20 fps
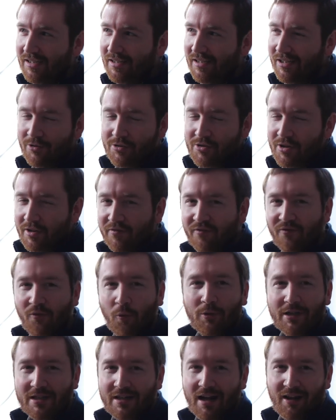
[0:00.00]
You know, it's only
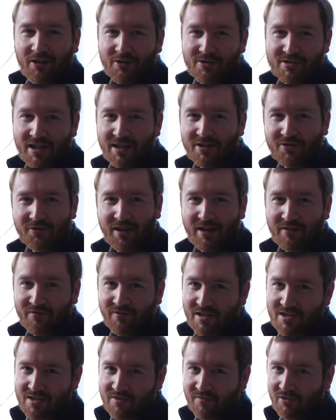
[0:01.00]
$40 to enter that
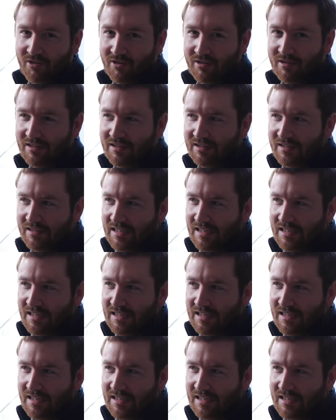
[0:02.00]
festival.